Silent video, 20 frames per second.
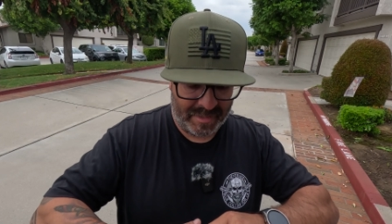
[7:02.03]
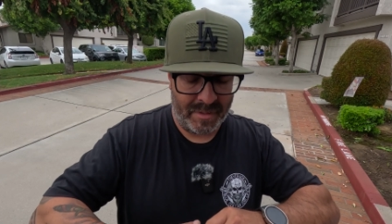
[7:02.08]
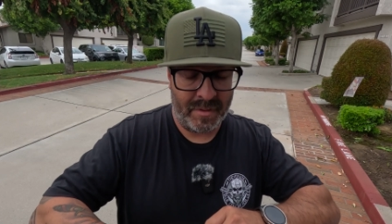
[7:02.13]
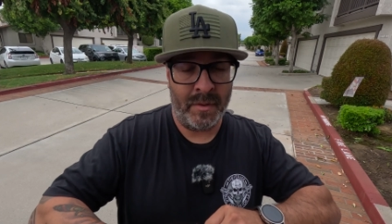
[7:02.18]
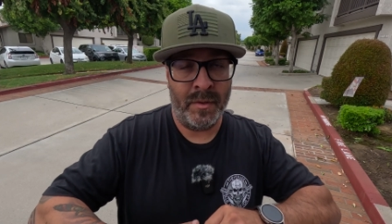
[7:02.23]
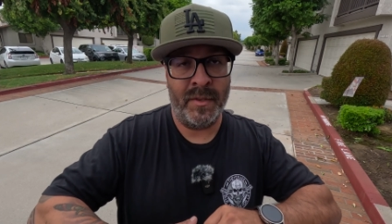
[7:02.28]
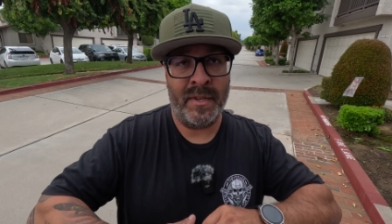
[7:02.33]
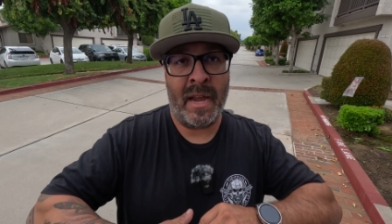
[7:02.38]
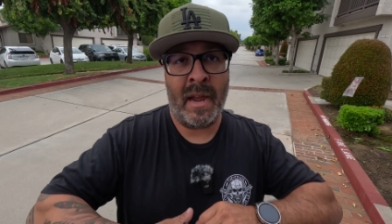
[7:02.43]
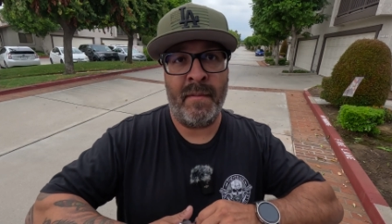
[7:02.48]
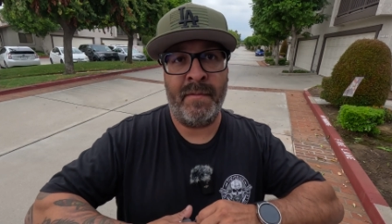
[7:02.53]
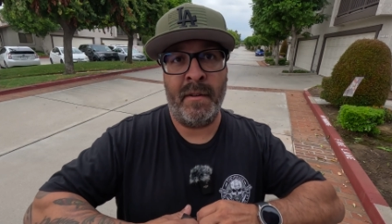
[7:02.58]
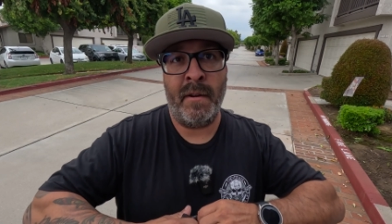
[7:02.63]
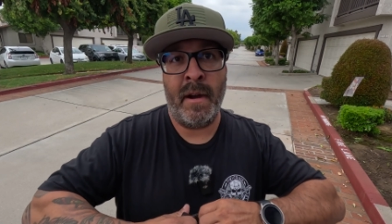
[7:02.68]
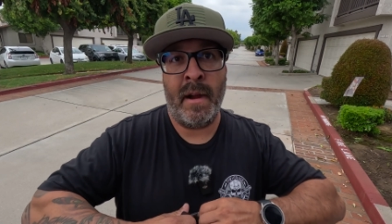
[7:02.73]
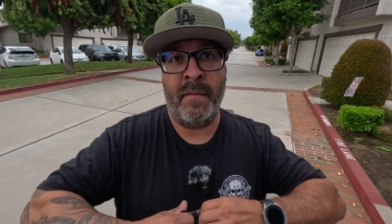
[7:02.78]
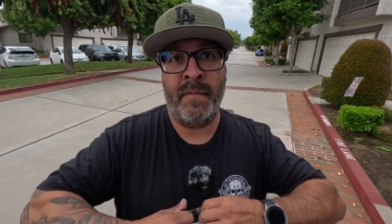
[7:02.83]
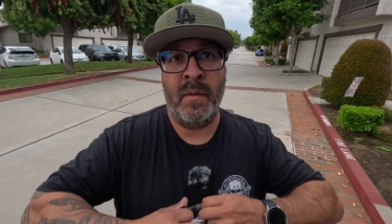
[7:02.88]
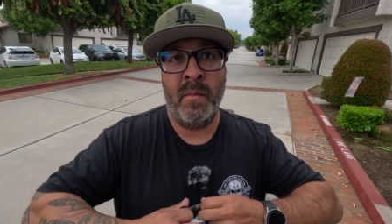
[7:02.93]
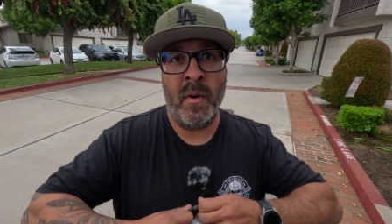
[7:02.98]
those
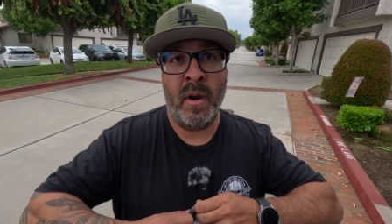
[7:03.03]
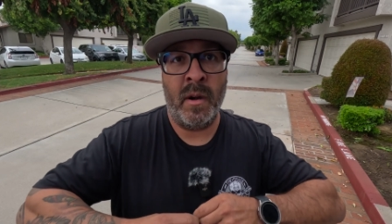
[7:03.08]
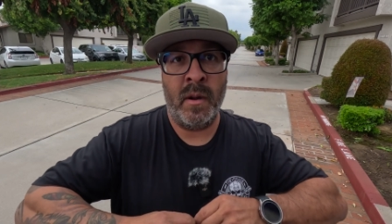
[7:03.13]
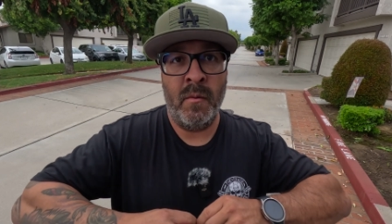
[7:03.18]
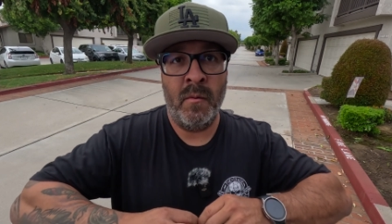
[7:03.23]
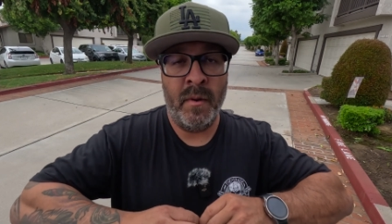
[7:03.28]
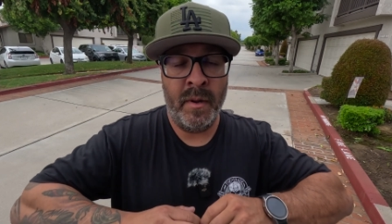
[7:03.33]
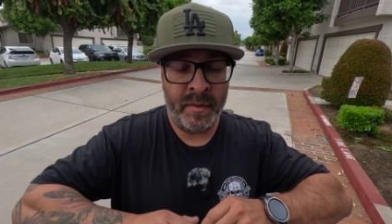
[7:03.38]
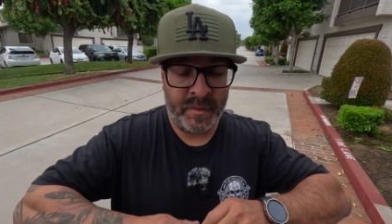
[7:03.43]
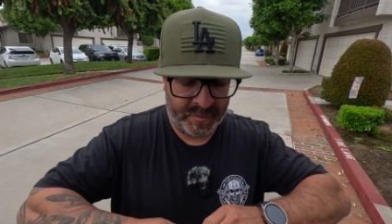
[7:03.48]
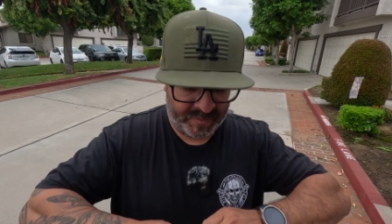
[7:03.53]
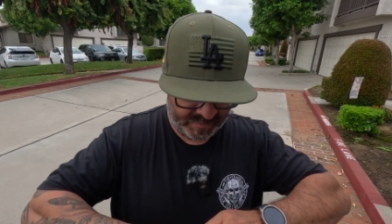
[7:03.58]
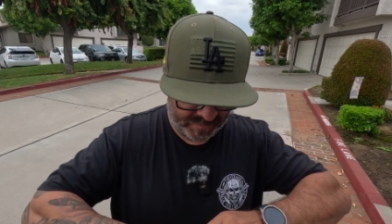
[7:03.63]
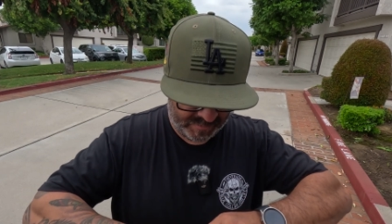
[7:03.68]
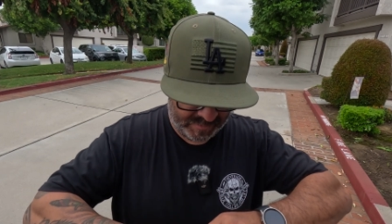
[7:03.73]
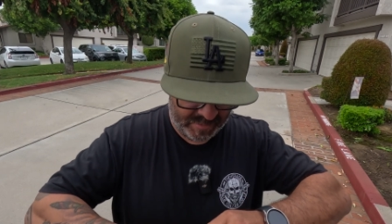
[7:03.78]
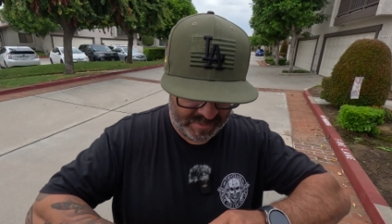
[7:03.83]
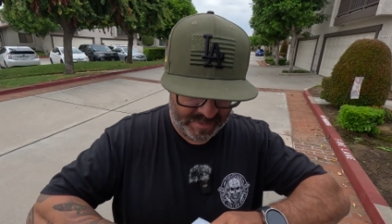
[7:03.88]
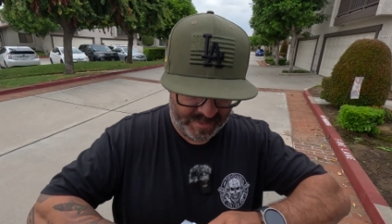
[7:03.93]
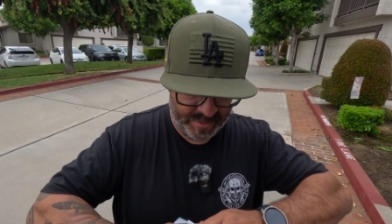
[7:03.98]
aftermarket ones.
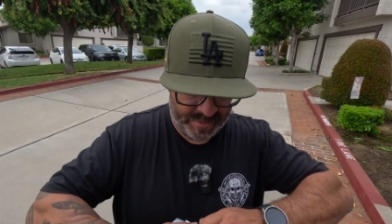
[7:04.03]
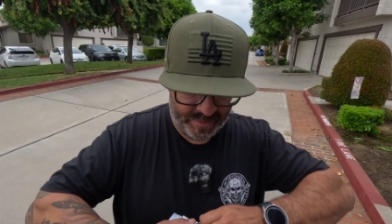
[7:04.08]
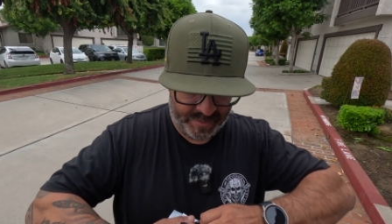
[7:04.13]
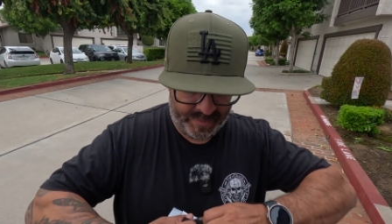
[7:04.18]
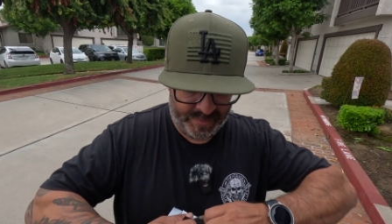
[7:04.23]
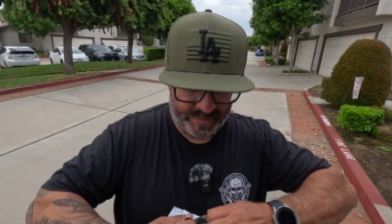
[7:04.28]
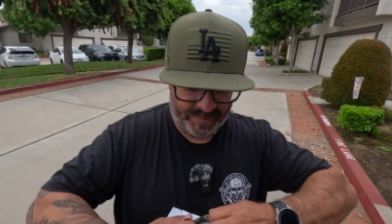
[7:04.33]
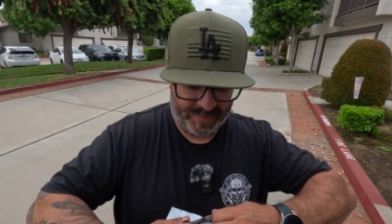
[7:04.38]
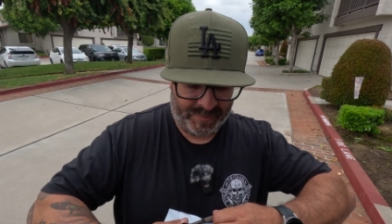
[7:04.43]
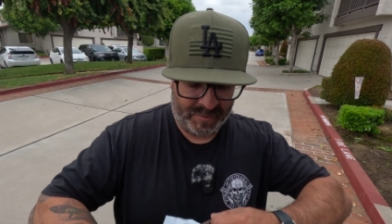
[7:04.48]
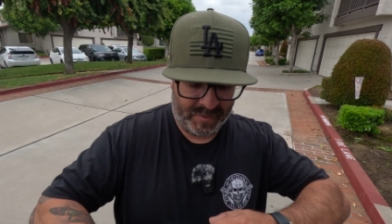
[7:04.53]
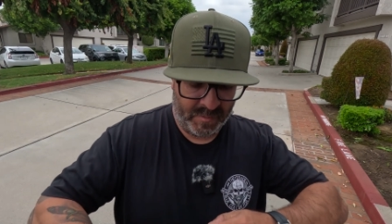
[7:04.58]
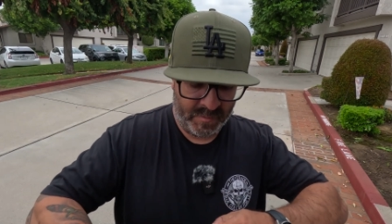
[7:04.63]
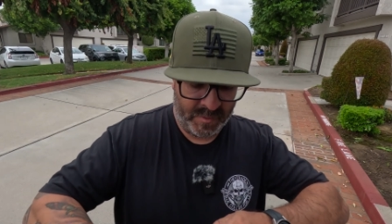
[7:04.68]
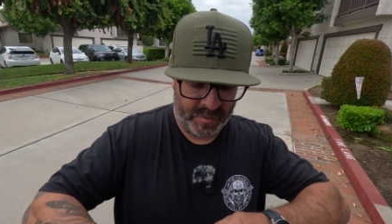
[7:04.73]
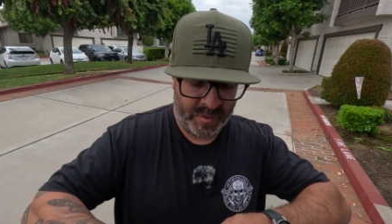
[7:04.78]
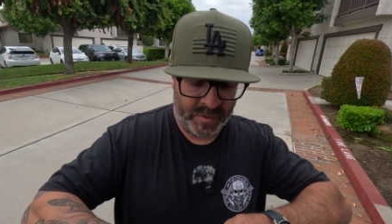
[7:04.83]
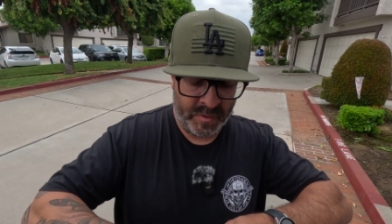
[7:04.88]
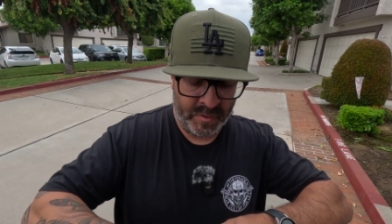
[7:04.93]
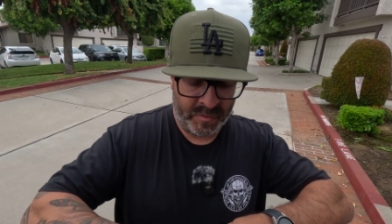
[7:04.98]
Some
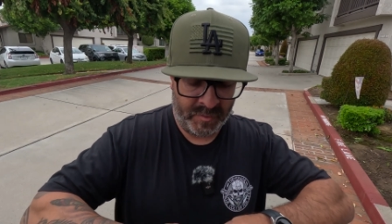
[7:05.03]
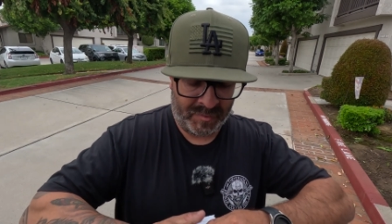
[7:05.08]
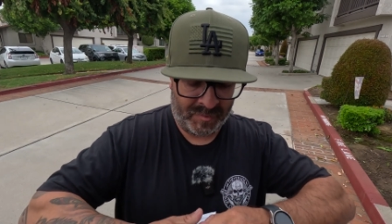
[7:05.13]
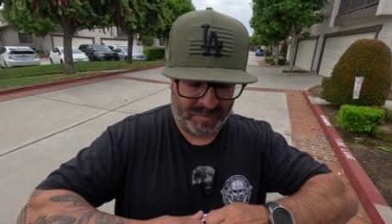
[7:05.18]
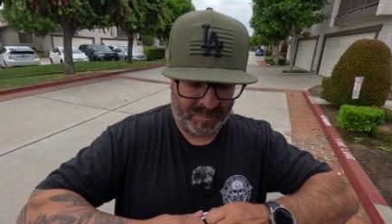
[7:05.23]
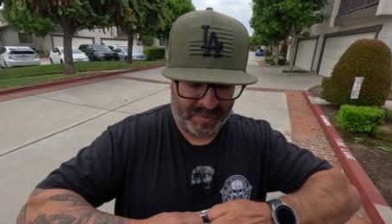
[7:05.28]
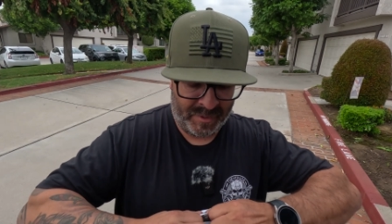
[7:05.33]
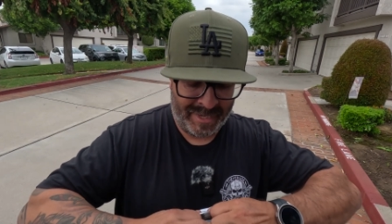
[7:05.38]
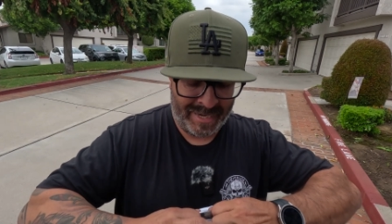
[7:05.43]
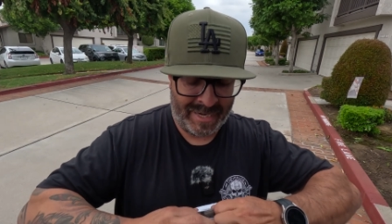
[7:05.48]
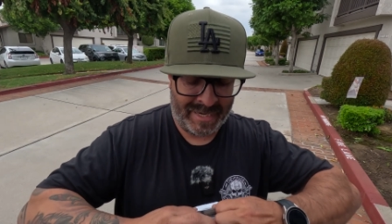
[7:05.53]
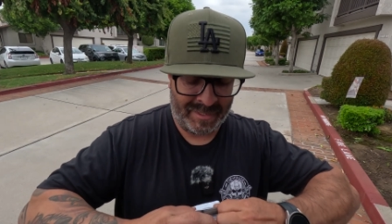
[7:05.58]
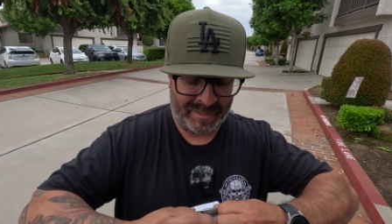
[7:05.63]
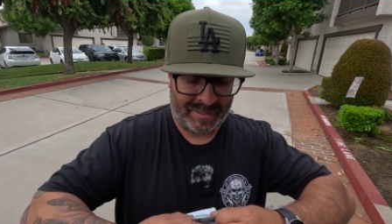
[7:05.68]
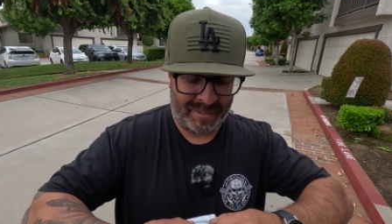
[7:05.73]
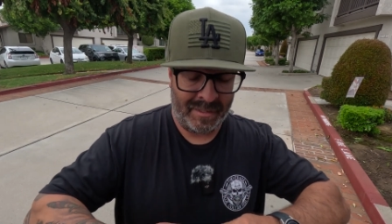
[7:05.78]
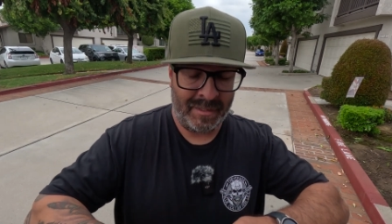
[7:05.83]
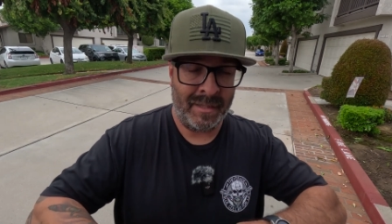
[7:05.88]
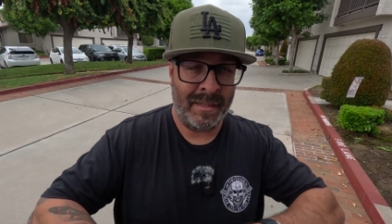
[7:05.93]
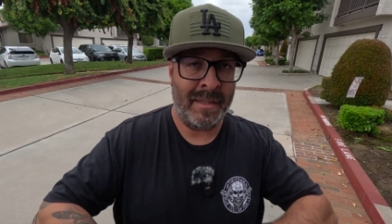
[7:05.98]
of those
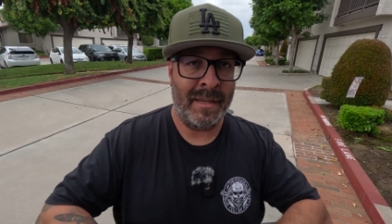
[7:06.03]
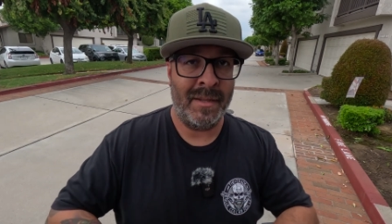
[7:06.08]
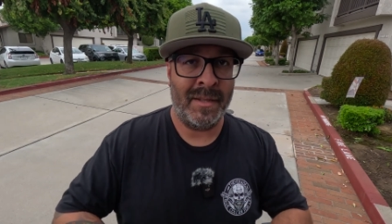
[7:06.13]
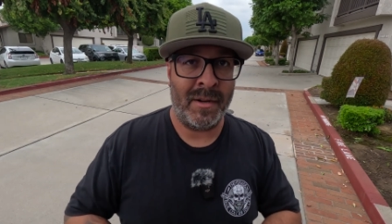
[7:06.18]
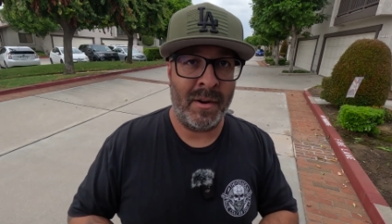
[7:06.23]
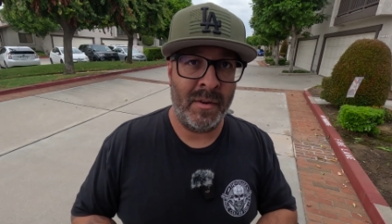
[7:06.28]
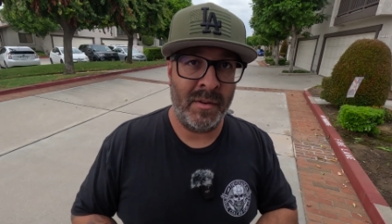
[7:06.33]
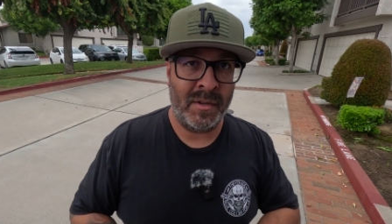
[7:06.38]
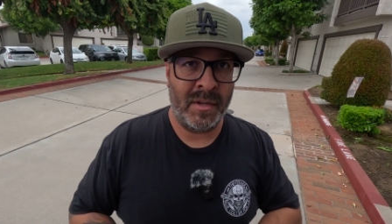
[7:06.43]
last and then they start